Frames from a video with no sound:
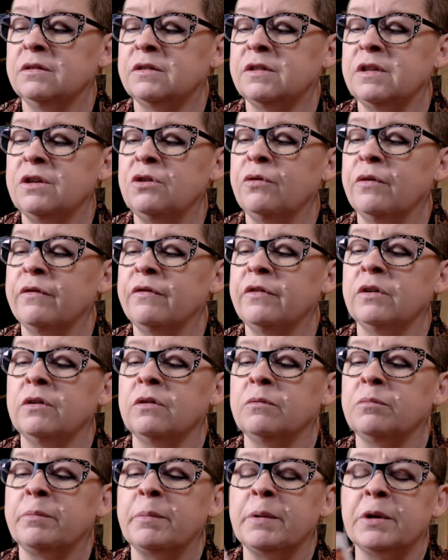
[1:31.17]
See, you have a
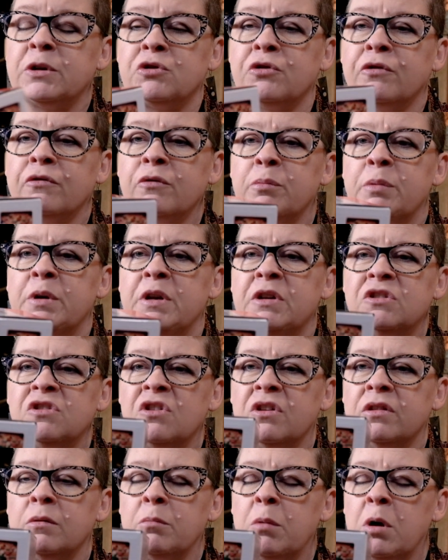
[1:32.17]
little picture of a pizza
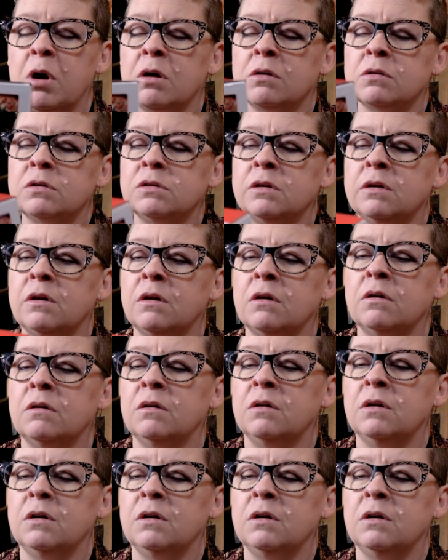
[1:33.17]
on the box there.